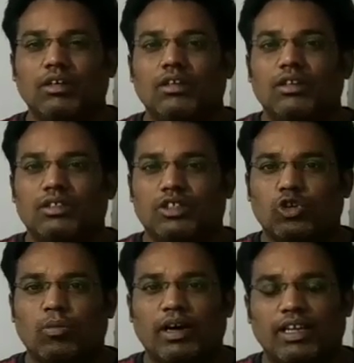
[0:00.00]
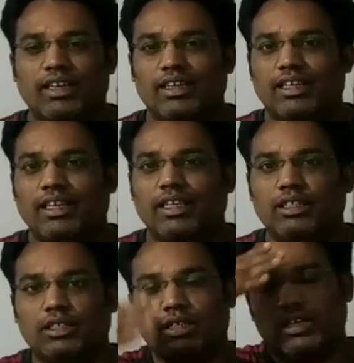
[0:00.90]
the domain, range,
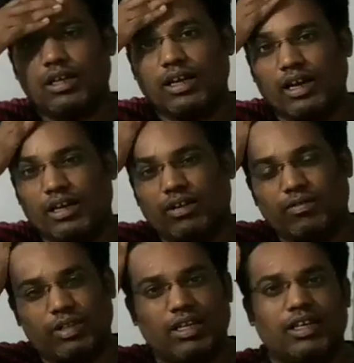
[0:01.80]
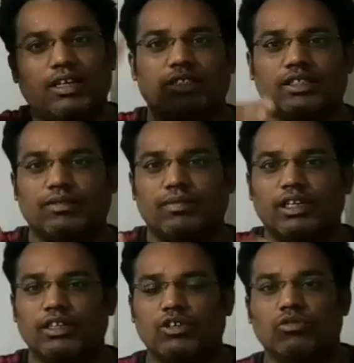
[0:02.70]
and after that I just went
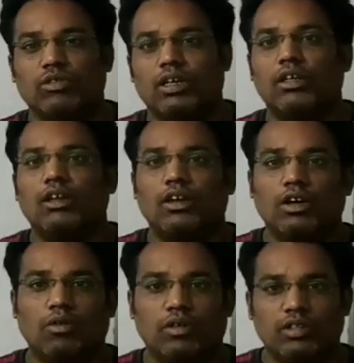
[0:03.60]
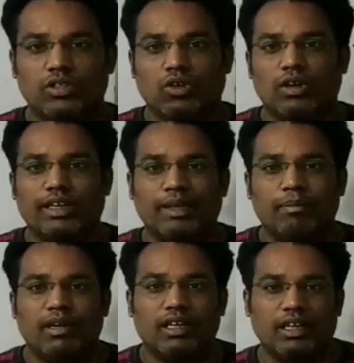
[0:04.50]
into the what is called
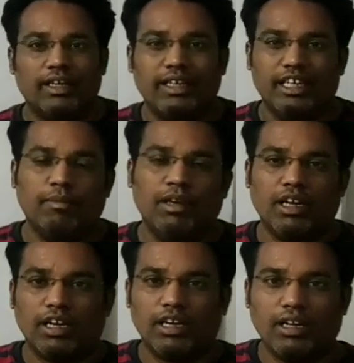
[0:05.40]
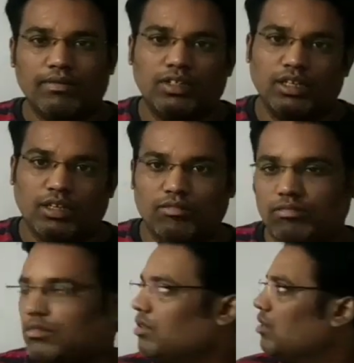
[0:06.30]
dependent, independent, and everything.
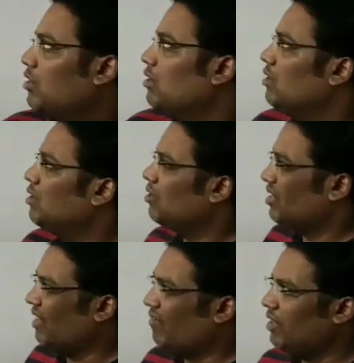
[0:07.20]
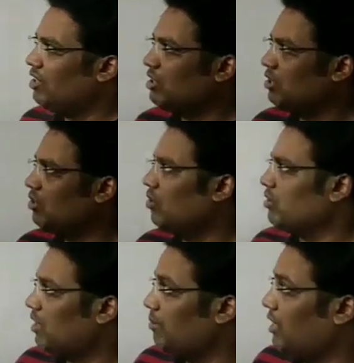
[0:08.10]
So the definition goes
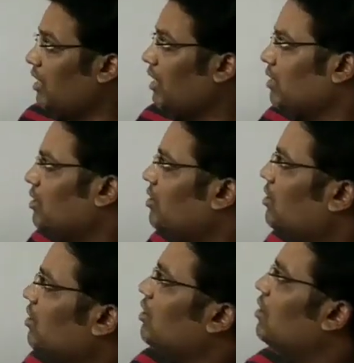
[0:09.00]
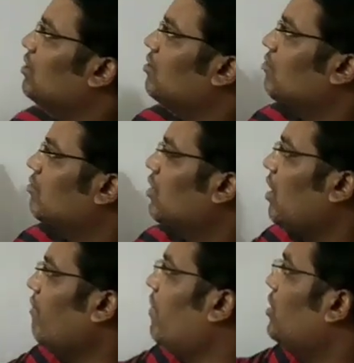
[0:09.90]
something like this: a
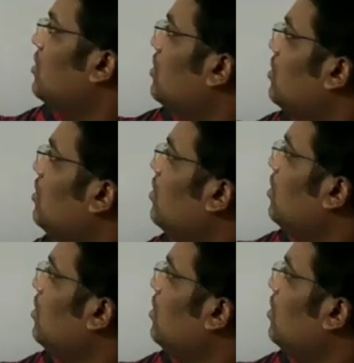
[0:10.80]
function